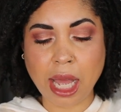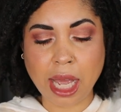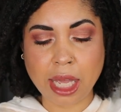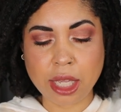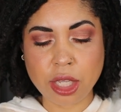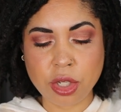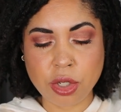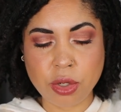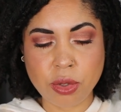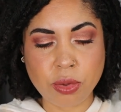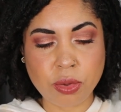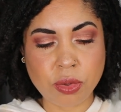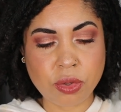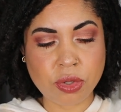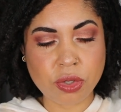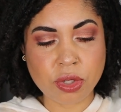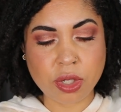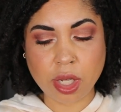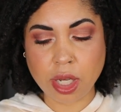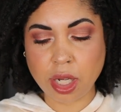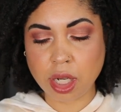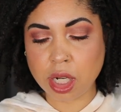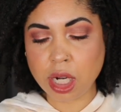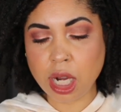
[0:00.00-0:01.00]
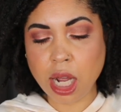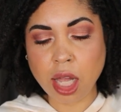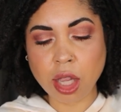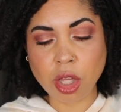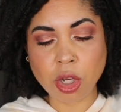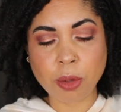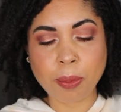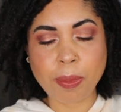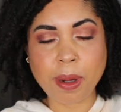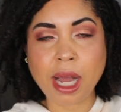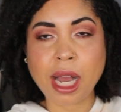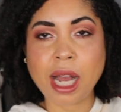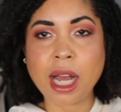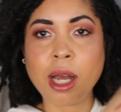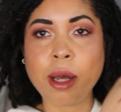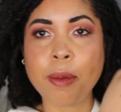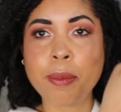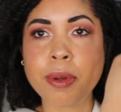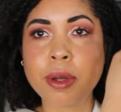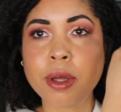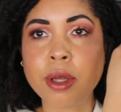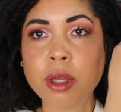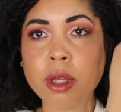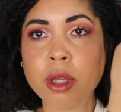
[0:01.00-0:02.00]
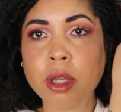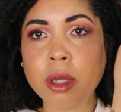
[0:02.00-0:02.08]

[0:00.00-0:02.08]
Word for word: I used a ColourPop